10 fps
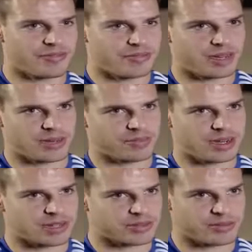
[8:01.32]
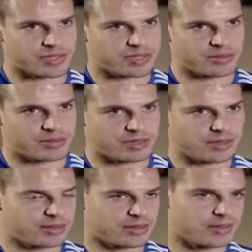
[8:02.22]
feel part of the team,
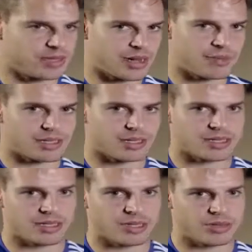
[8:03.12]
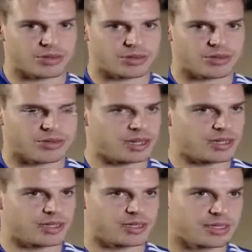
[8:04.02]
and same as last year I was
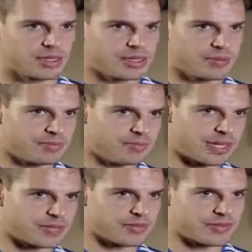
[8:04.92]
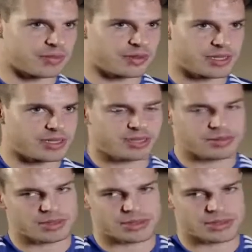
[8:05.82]
feeling part of the winning team.